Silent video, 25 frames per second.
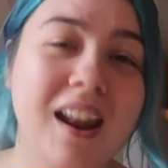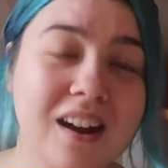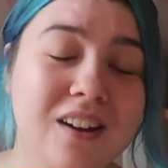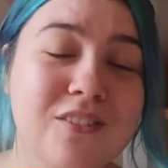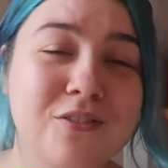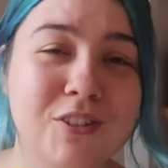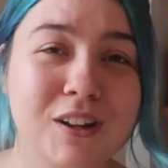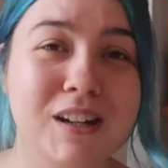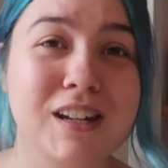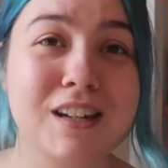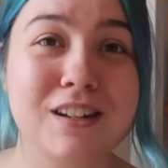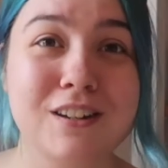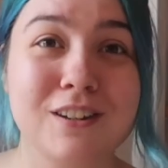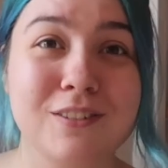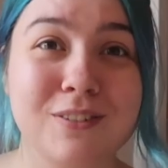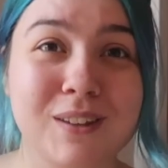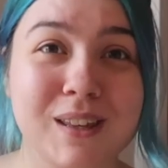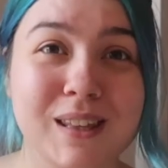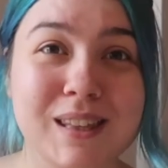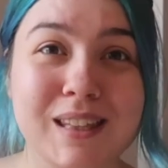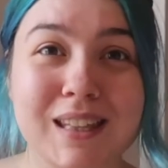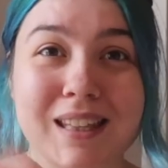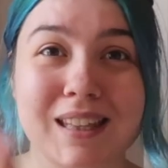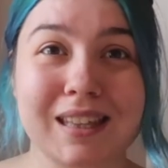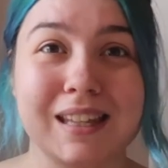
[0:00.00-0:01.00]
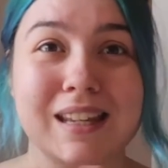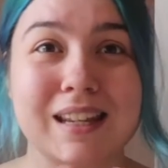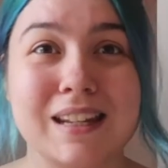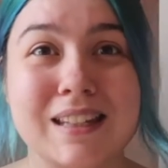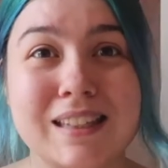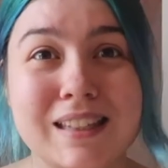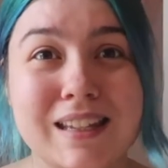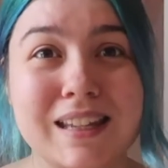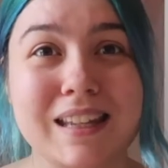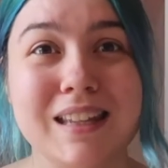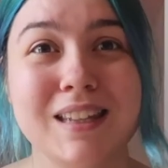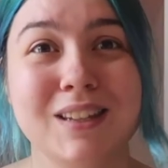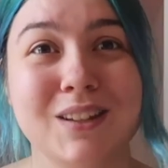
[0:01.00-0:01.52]
And I really do think that this
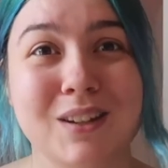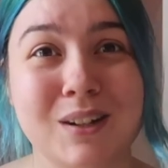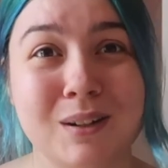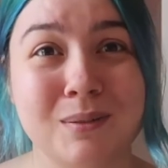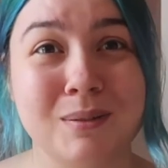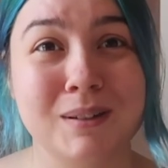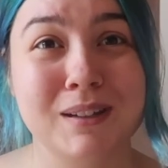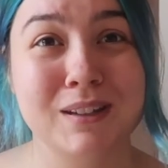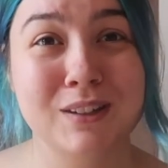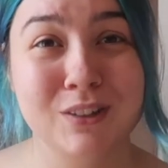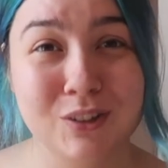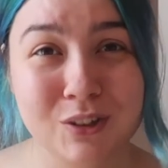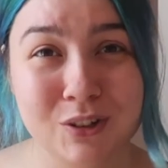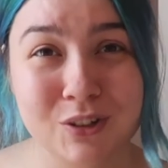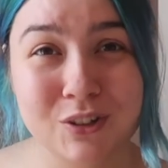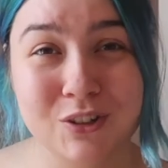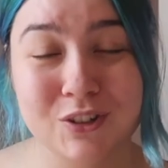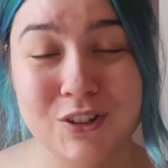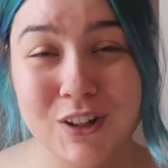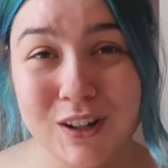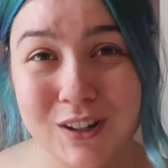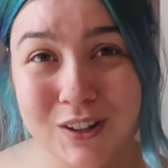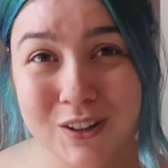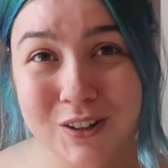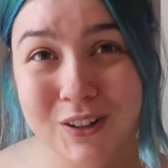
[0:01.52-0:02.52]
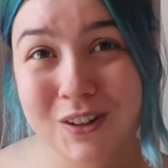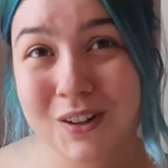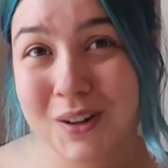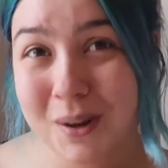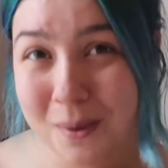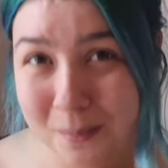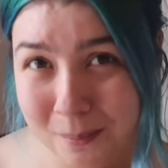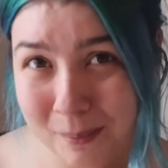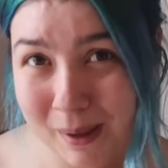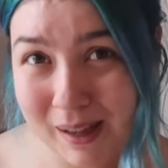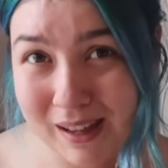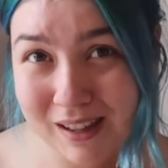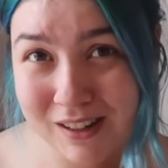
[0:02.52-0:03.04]
is going to be such a good
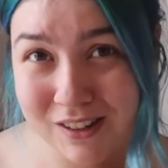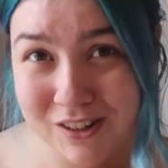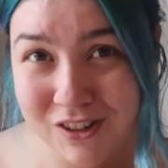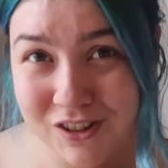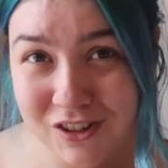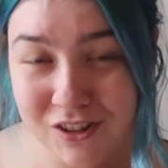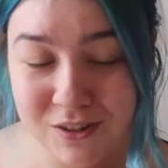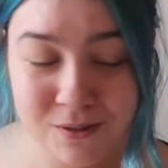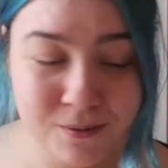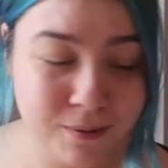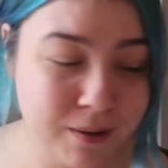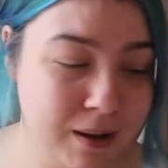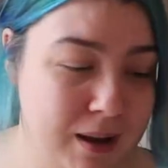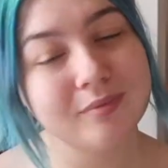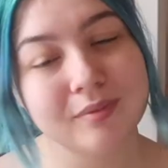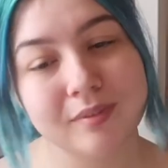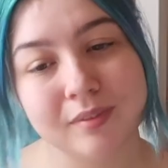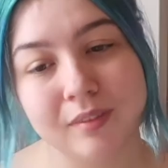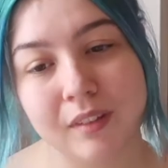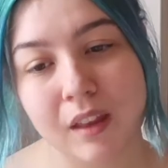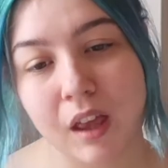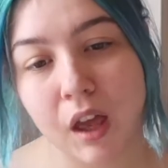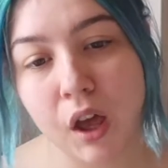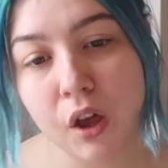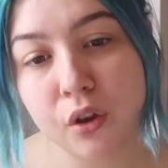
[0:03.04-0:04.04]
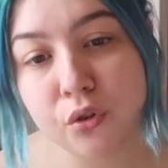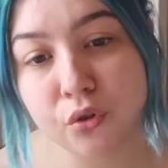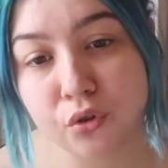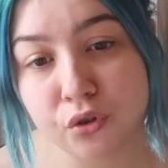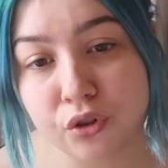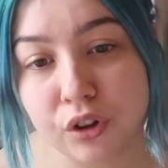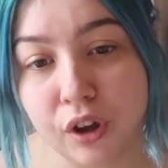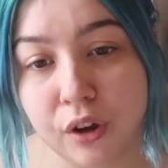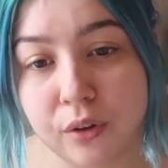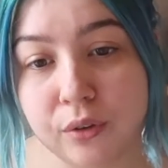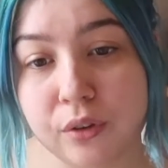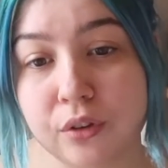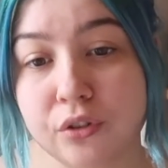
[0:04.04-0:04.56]
match.
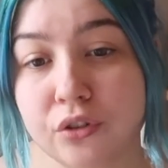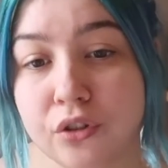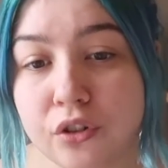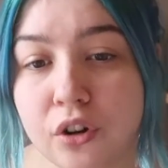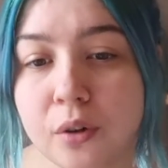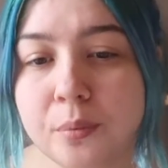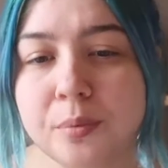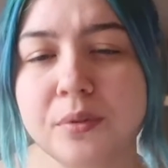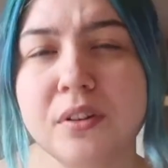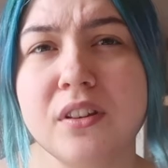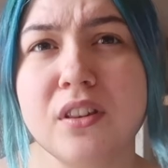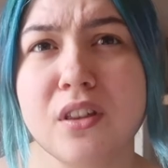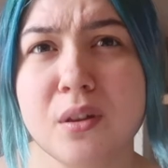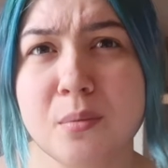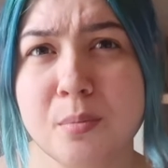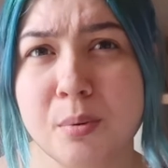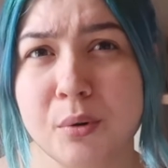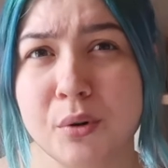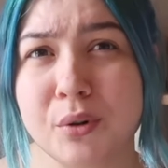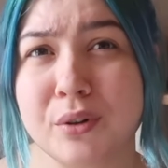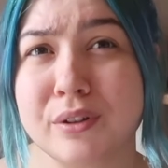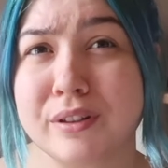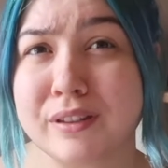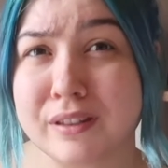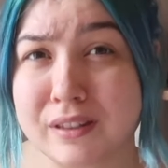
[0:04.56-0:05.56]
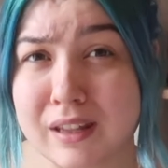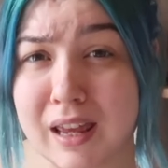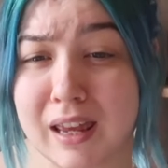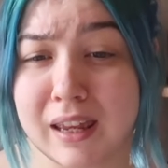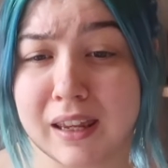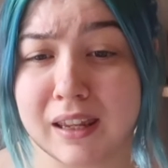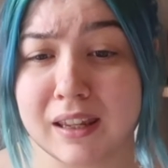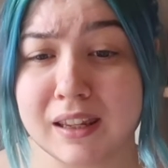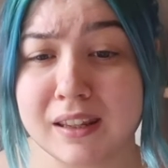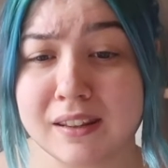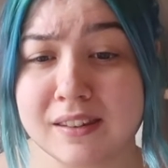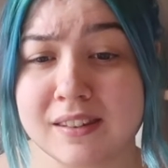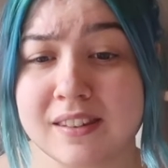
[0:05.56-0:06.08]
So the synopsis of the book
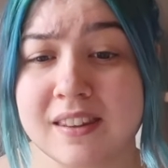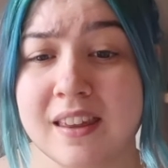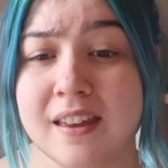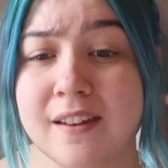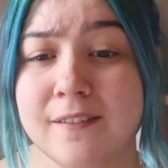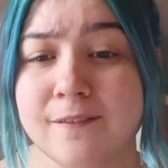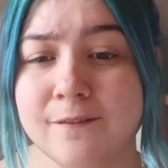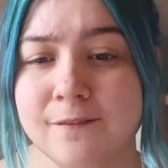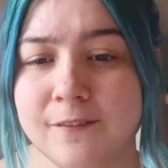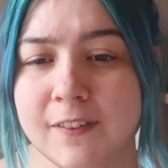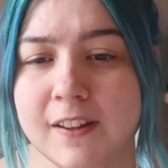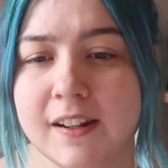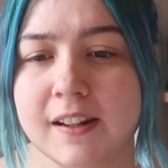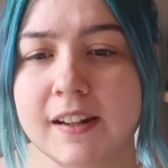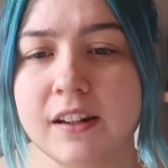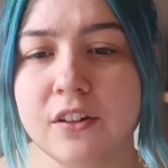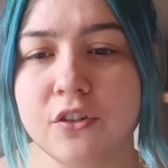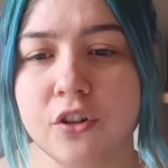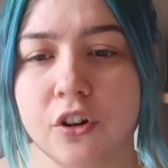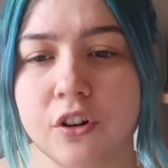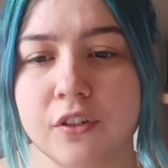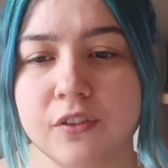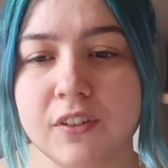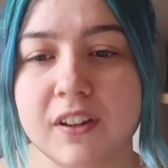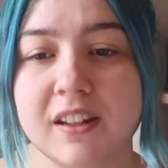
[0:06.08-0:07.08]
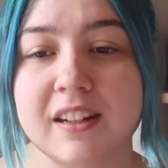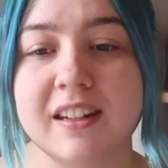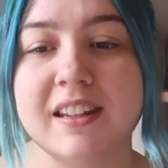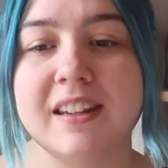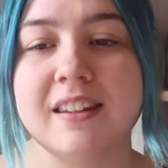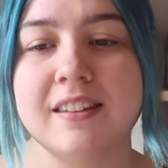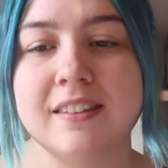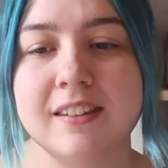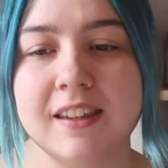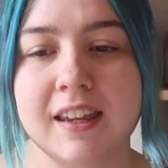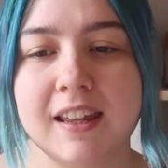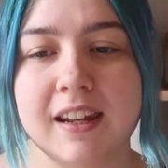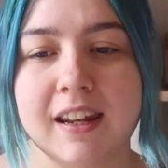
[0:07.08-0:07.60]
says, Finley Donovan
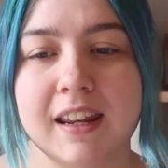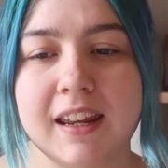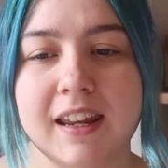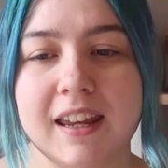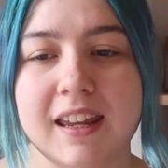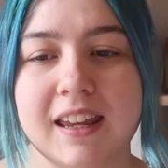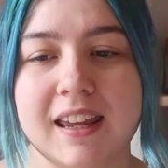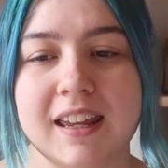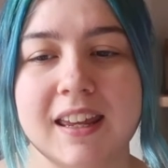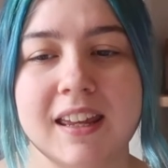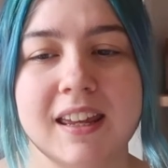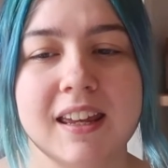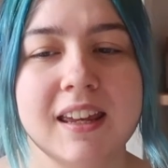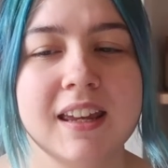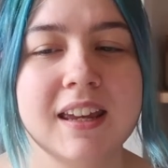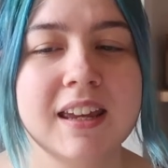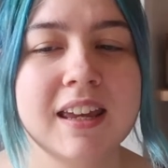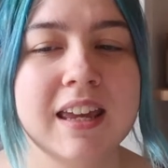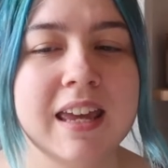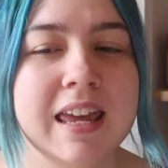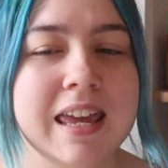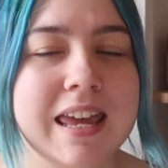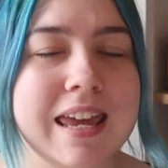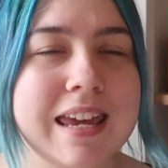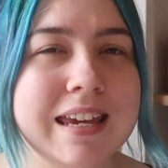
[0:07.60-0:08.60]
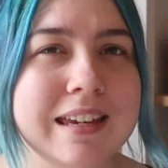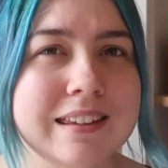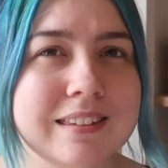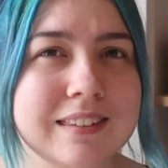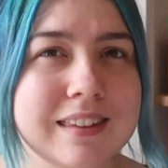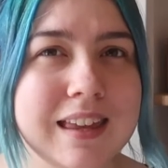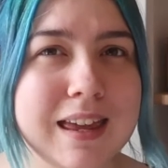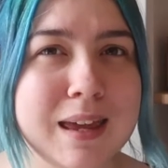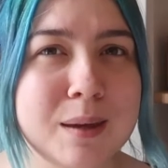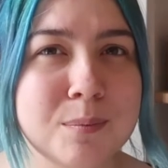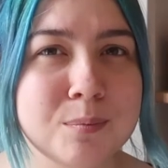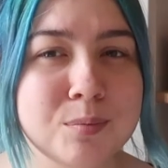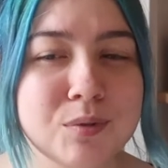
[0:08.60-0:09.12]
is killing it,
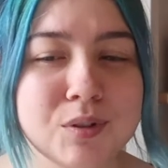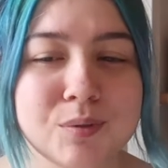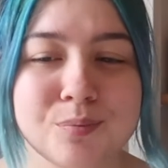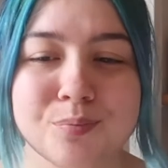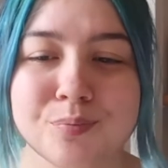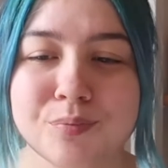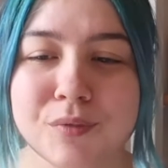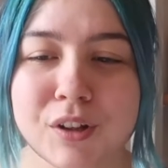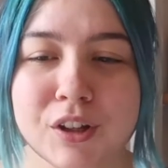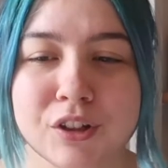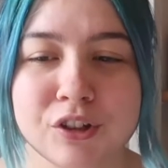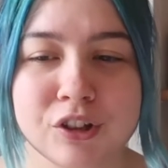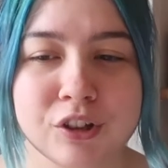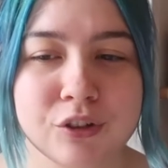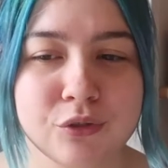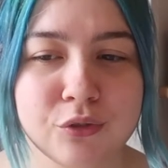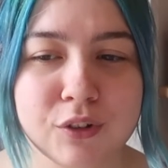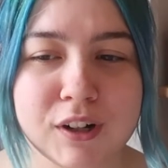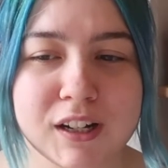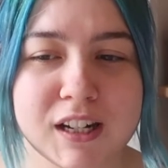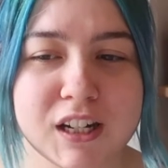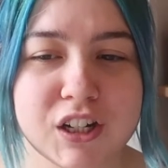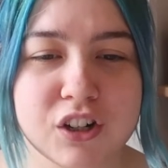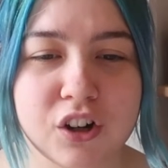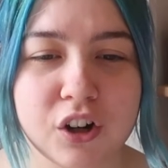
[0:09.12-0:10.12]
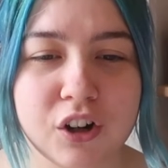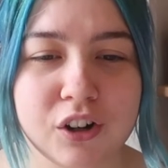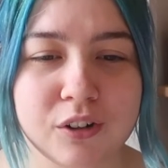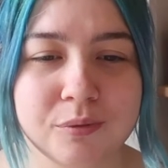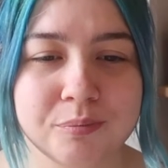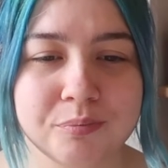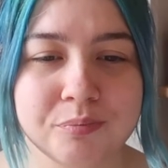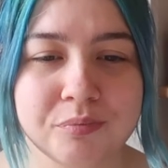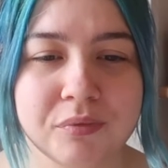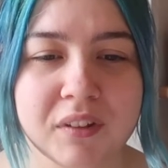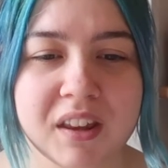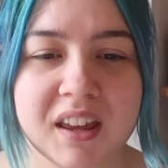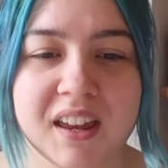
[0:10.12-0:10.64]
except she's really not.